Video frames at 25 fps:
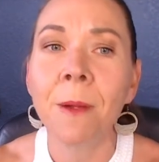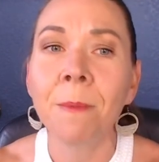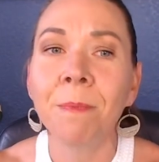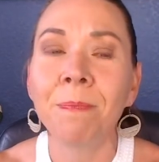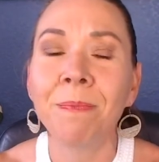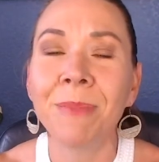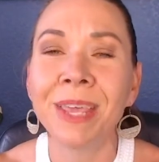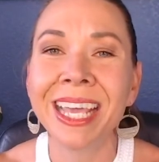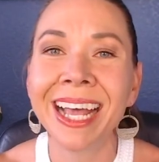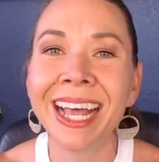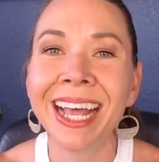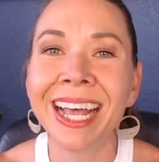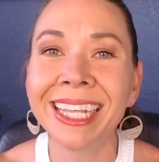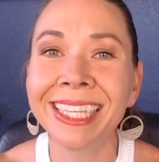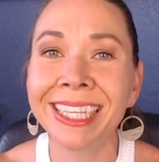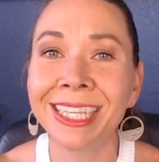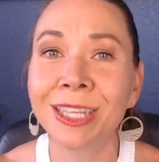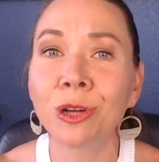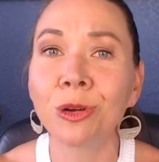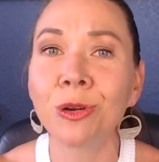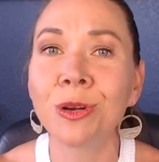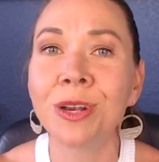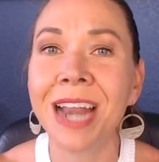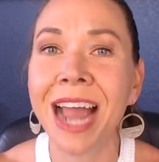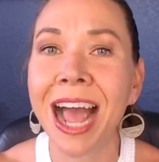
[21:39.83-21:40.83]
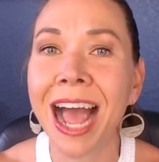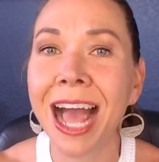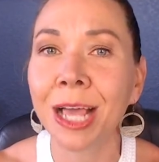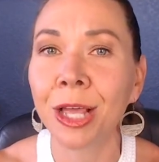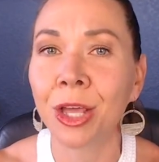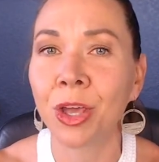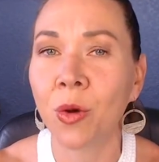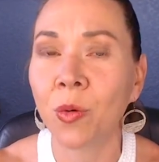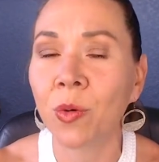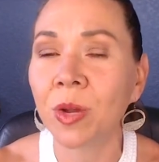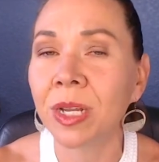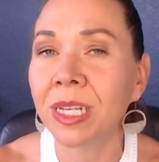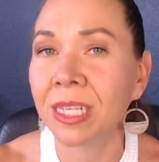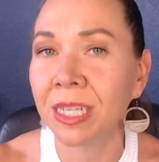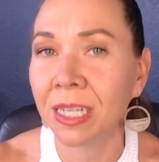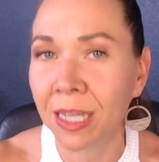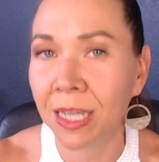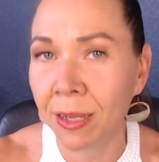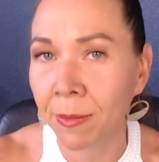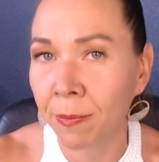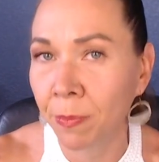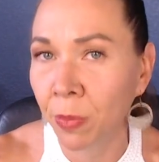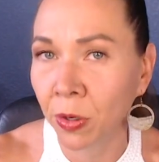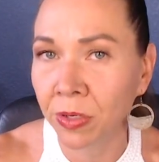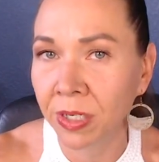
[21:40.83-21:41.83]
because they're not going to
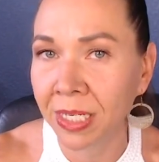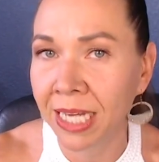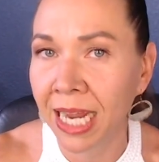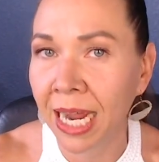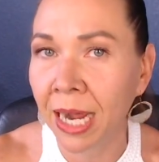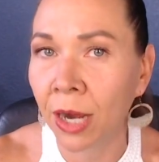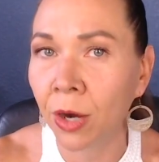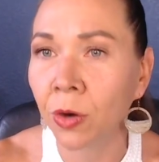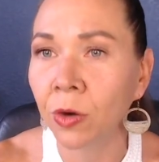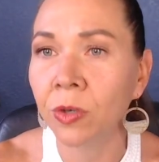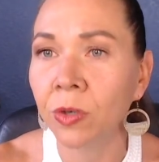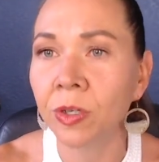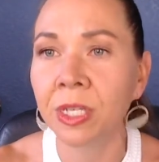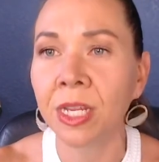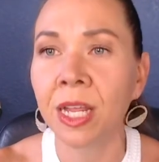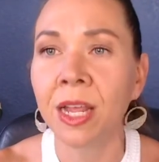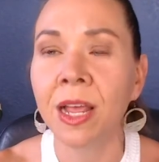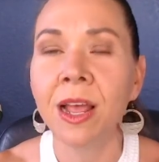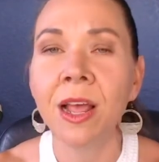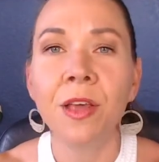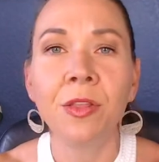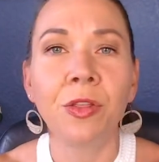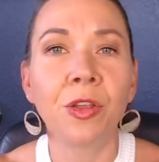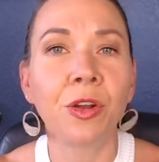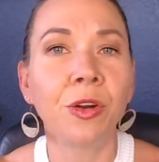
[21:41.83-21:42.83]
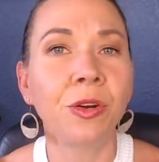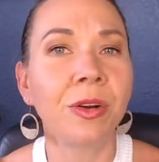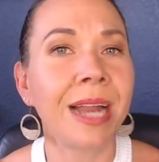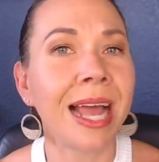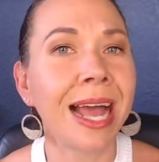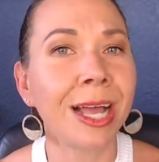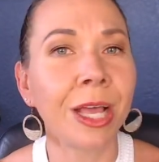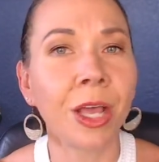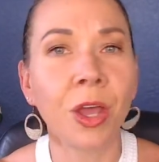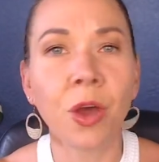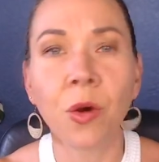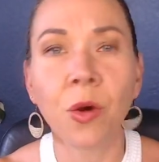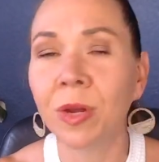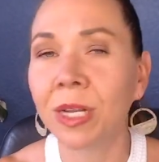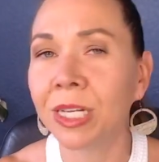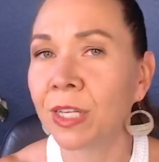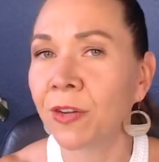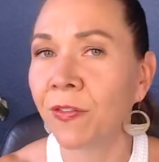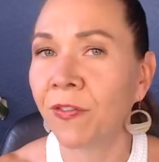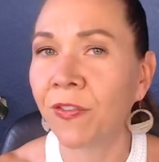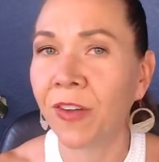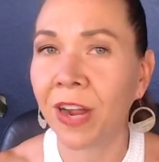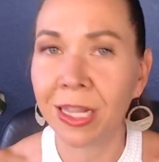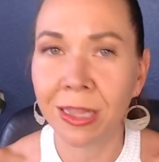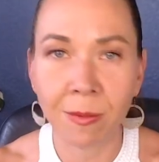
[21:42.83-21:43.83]
get burnt out. They're not going
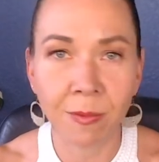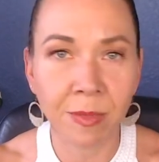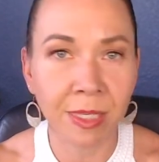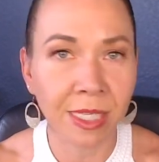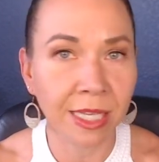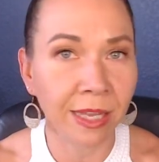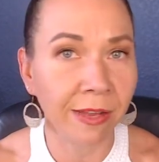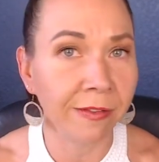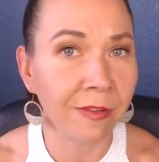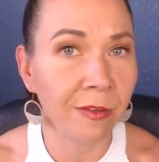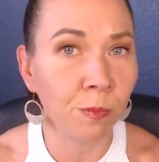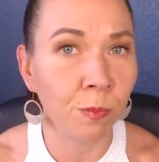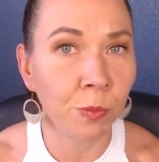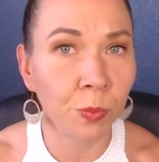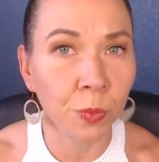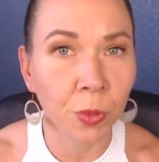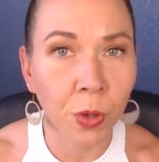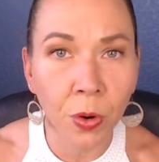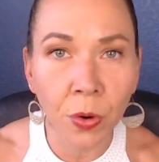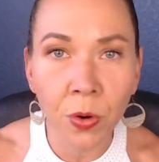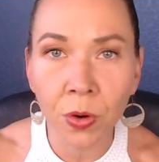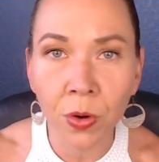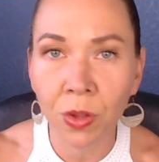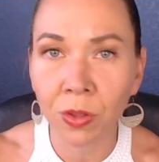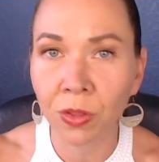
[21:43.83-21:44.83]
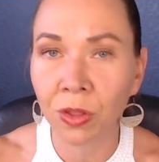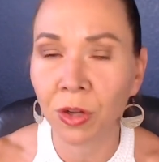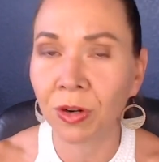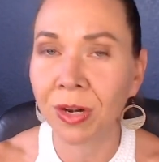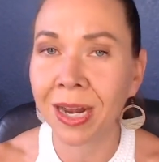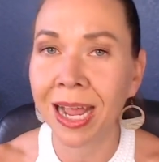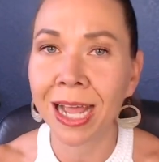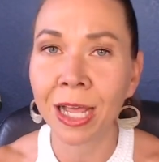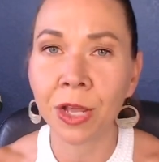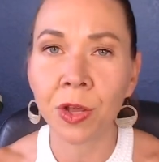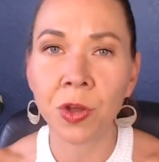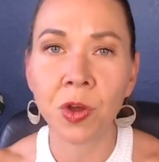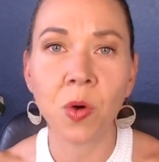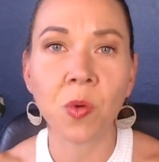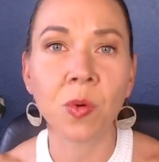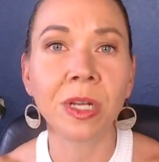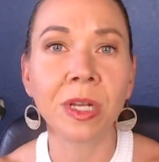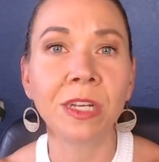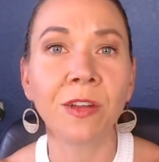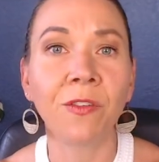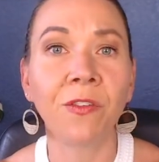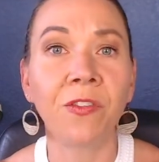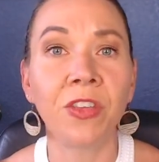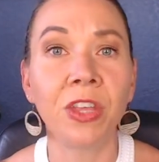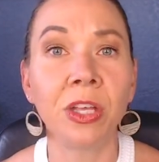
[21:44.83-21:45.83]
to find themselves broke. They're not
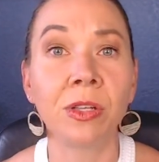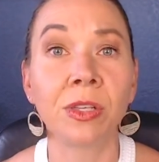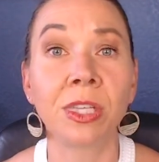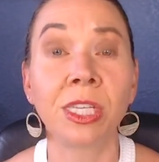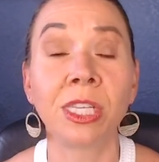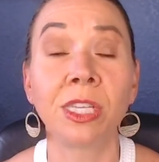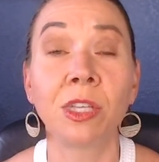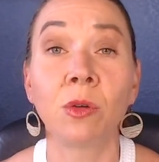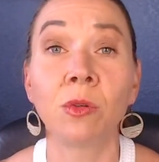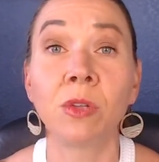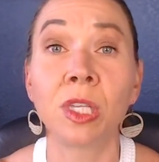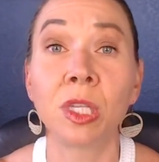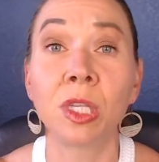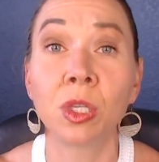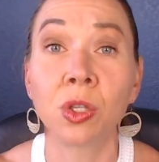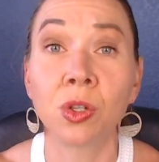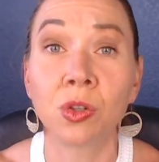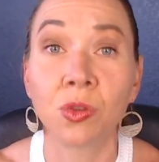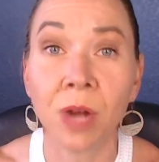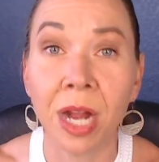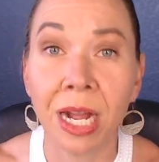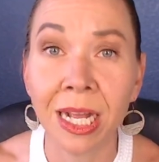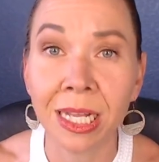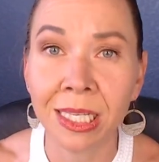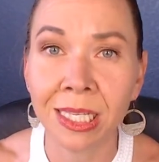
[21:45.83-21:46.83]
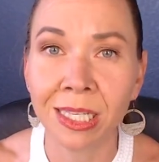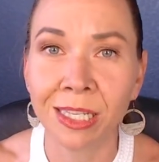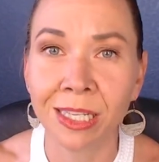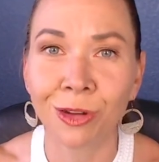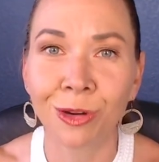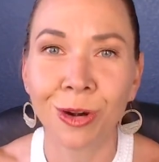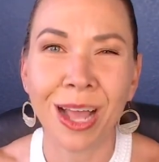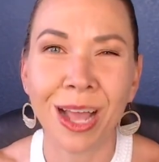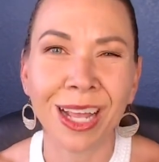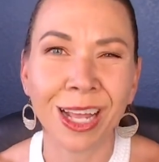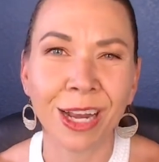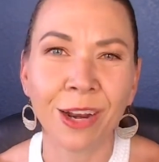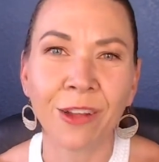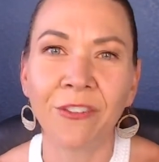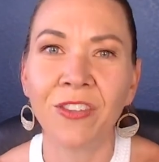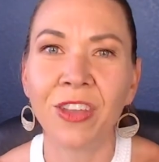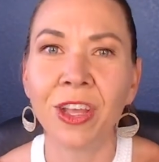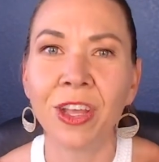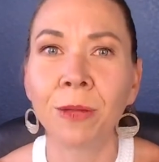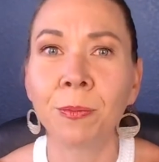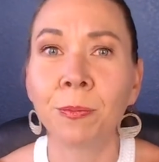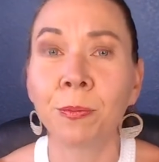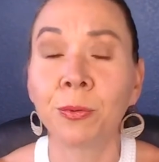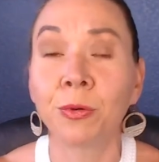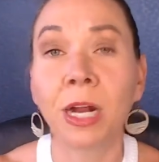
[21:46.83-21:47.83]
going to feel so stressed. They're not going to
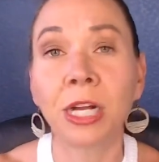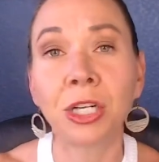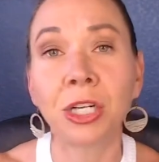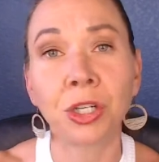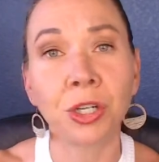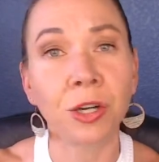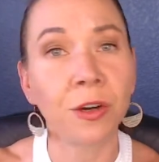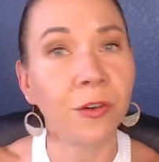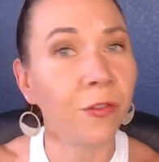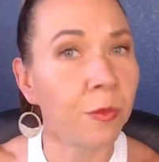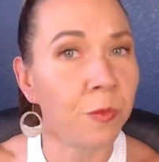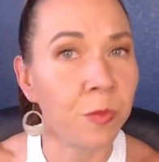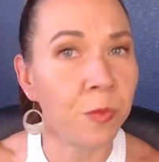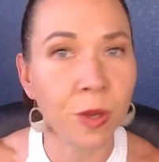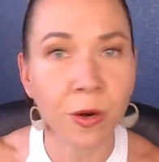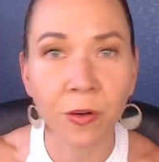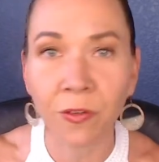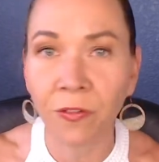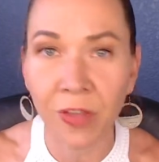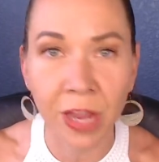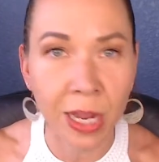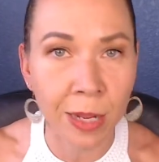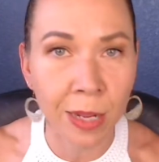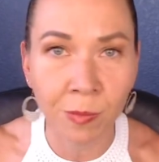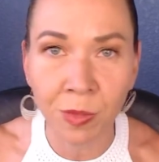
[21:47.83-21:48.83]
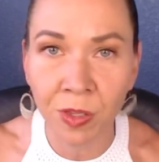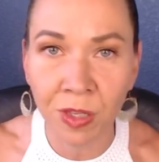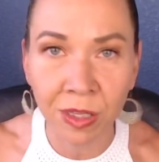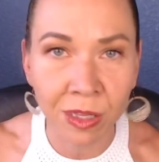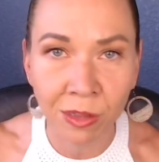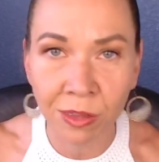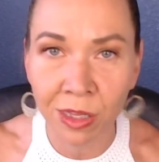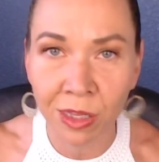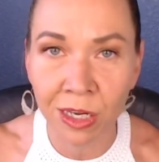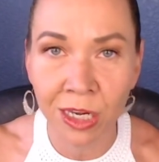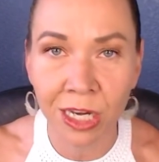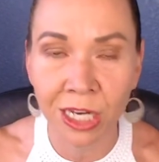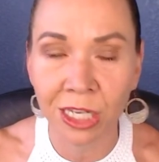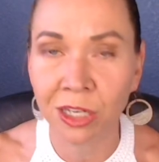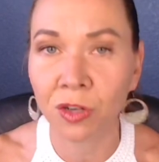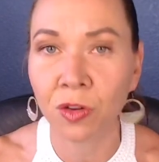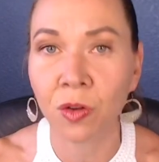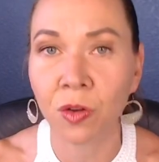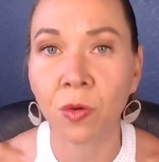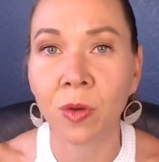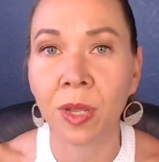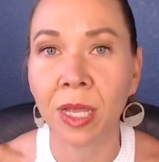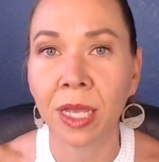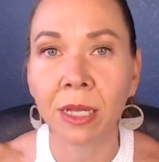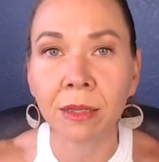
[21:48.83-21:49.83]
feel pressure from their family that they need to
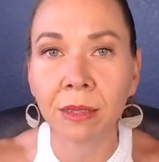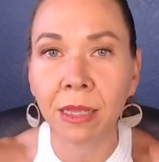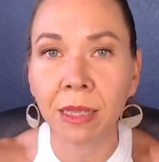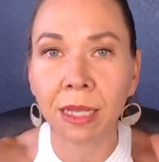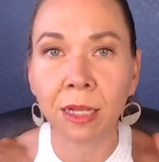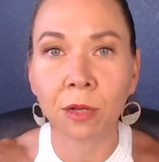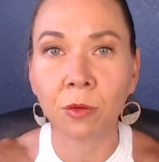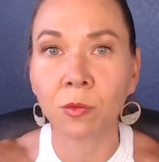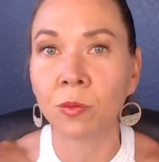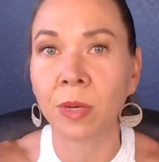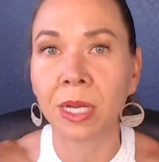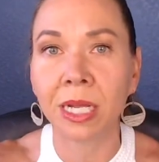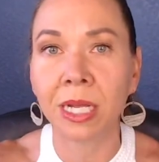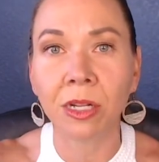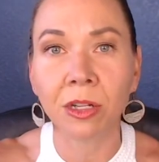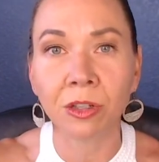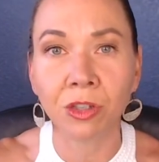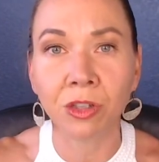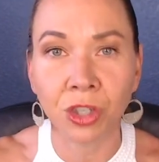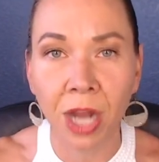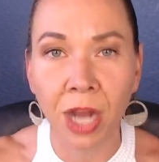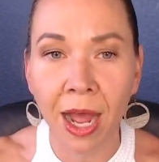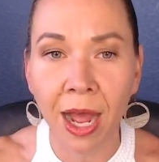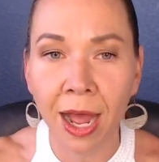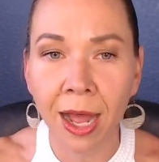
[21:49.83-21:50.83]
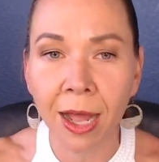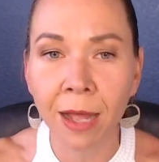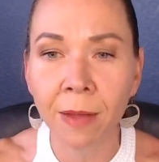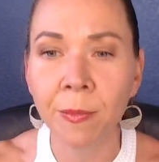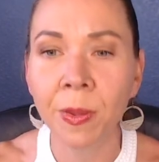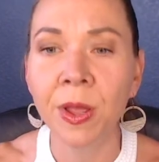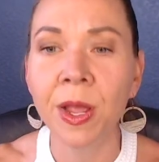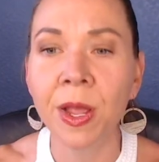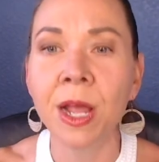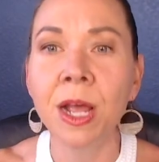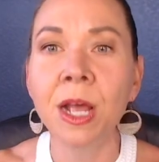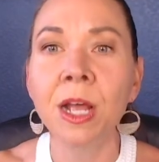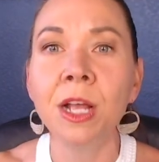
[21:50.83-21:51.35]
go get like a real job.